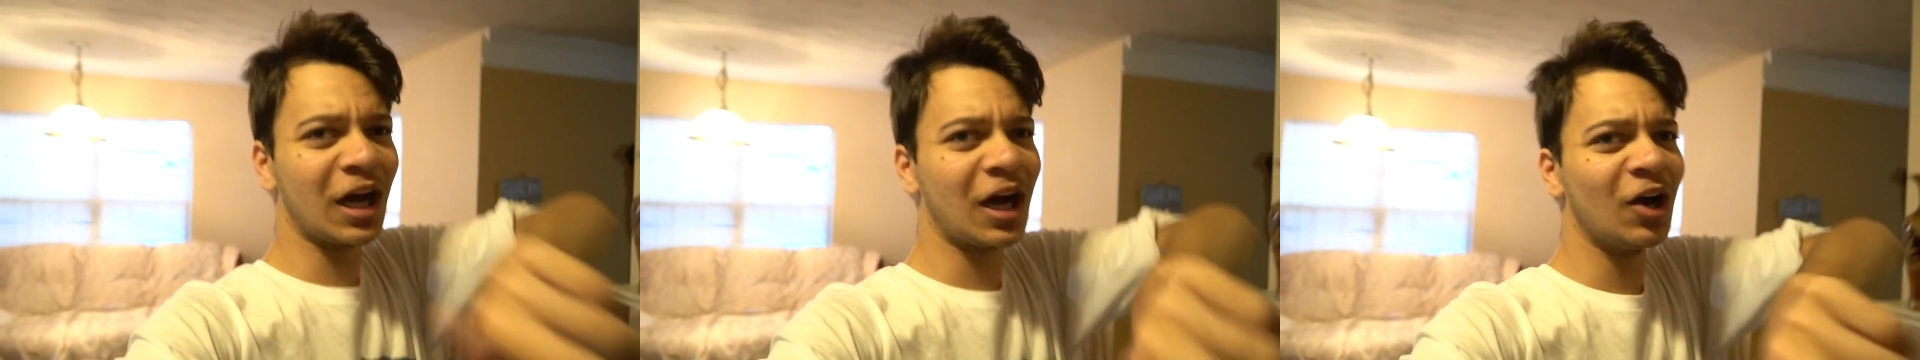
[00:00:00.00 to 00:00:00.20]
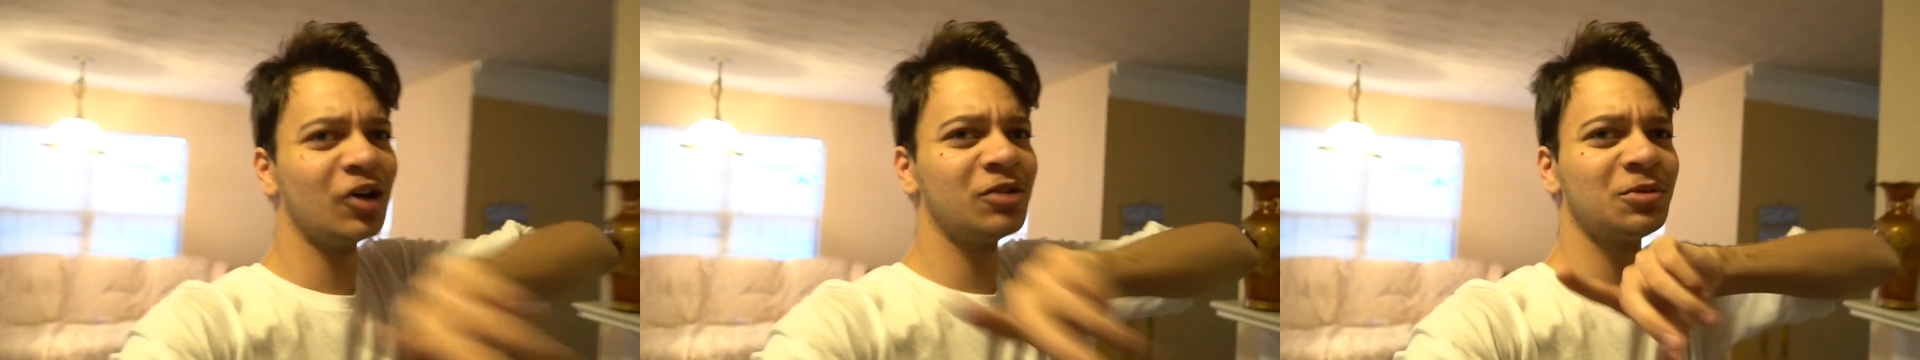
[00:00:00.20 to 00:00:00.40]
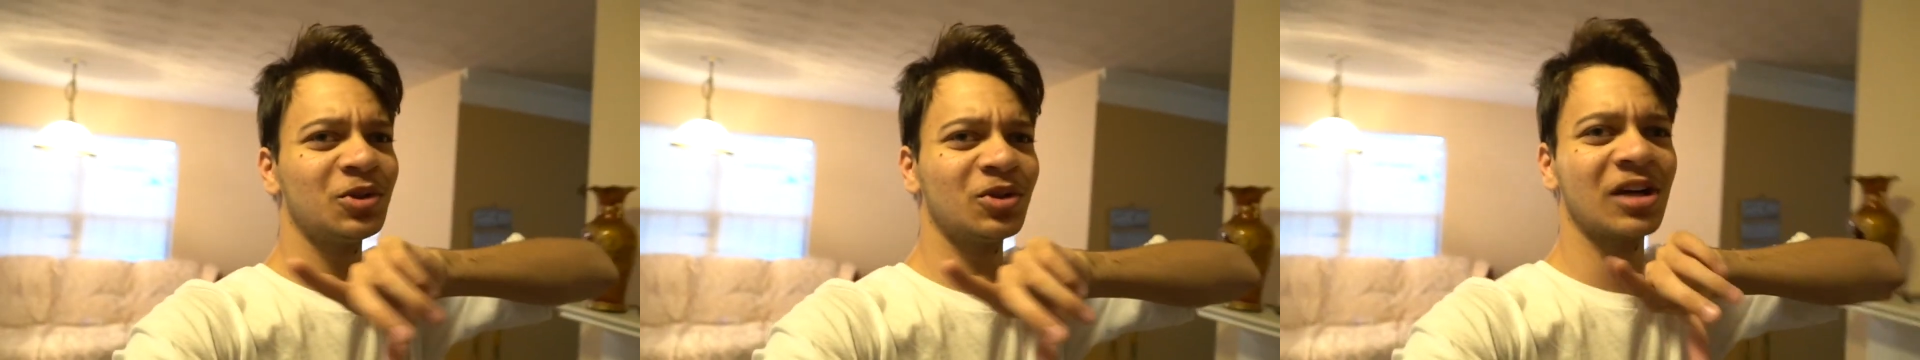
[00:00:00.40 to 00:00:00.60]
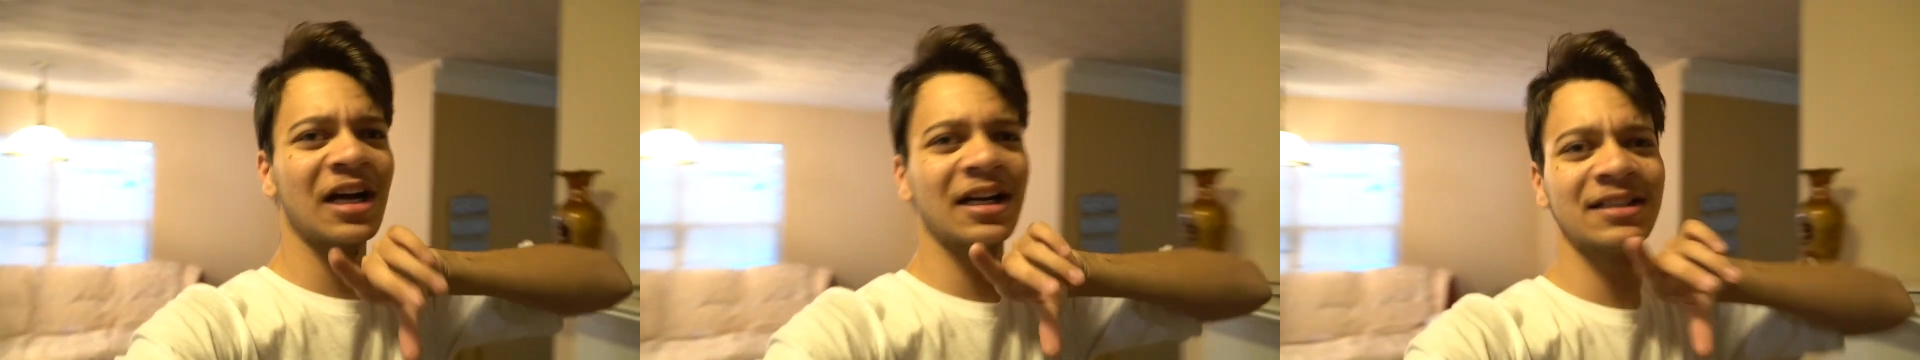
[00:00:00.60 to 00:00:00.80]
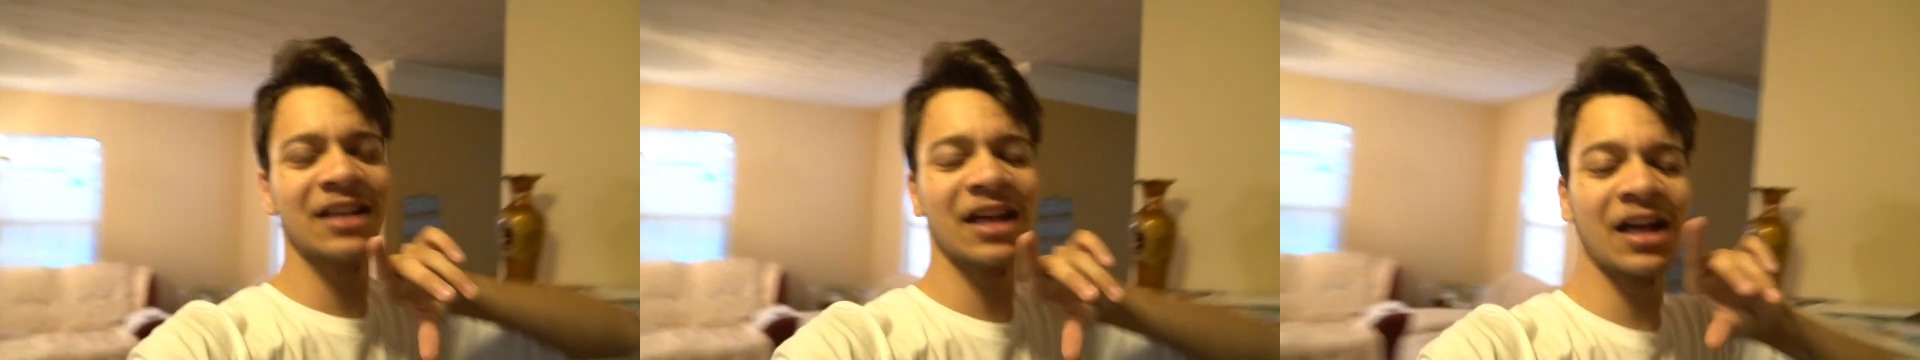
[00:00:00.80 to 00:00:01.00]
I hope you
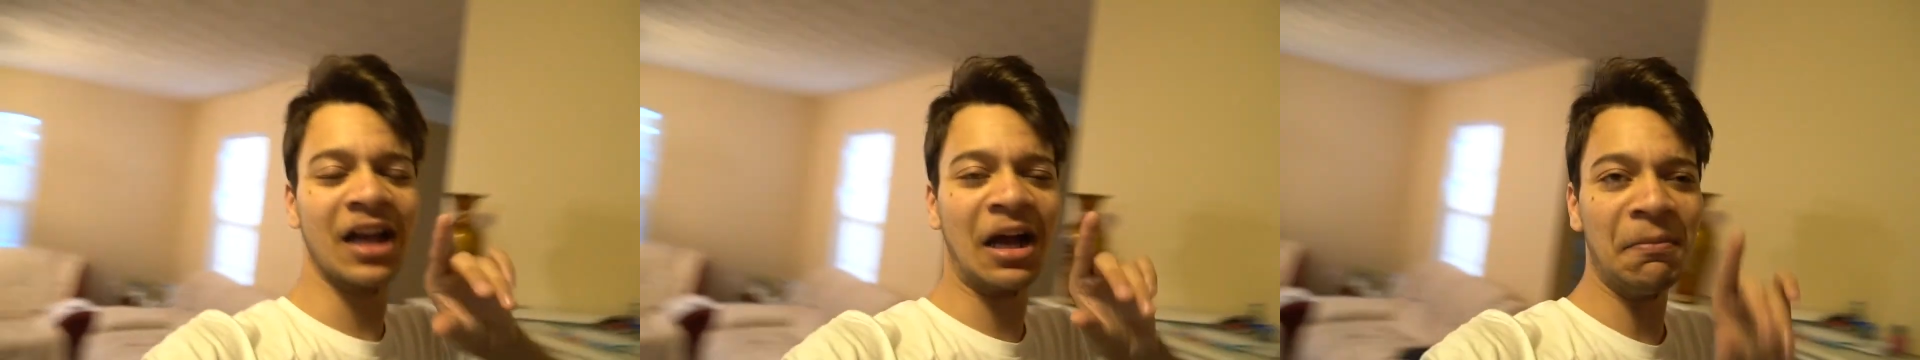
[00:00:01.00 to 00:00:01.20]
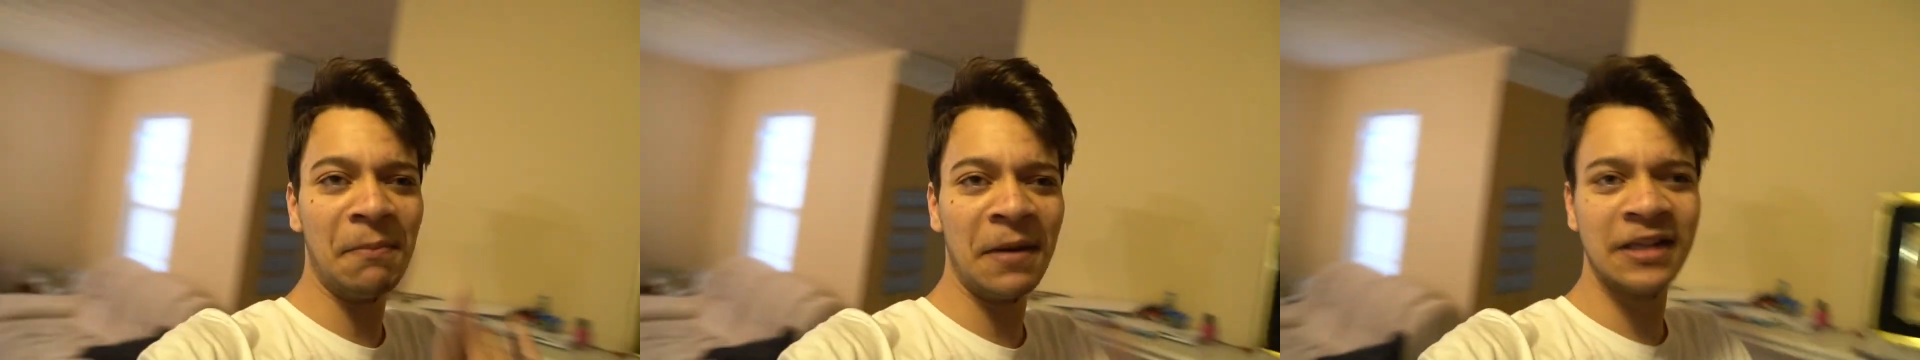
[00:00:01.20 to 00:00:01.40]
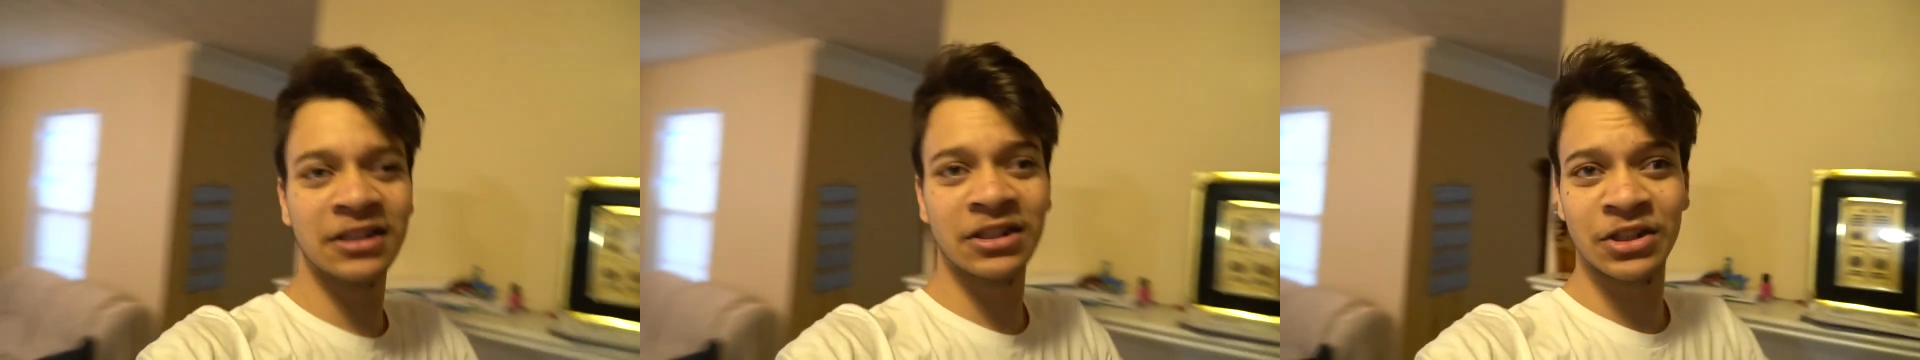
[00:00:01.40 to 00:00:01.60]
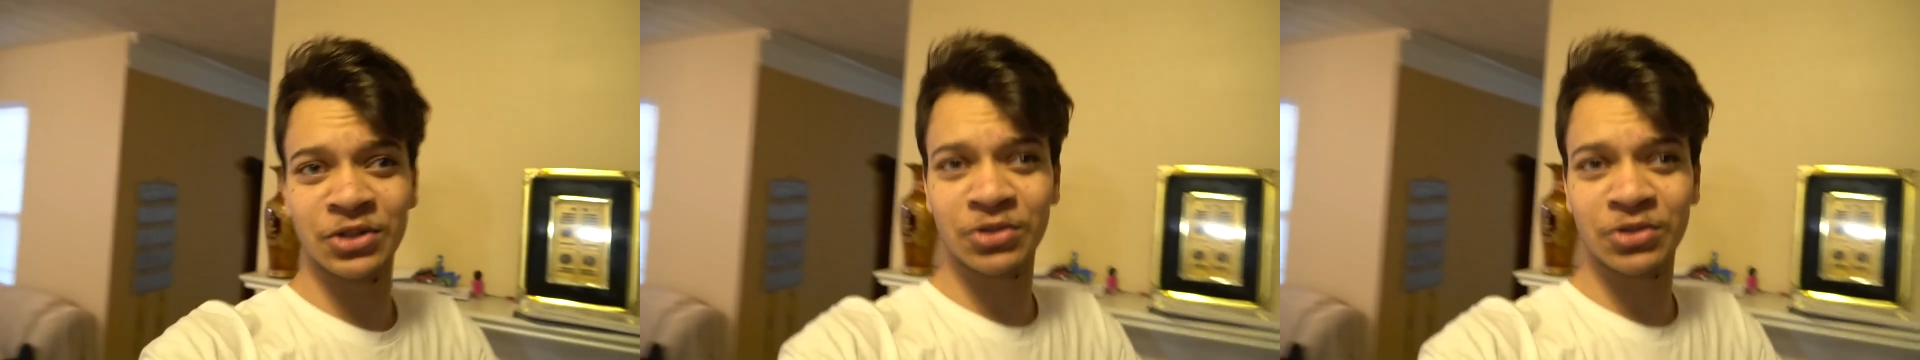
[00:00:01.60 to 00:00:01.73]
guys are amazing.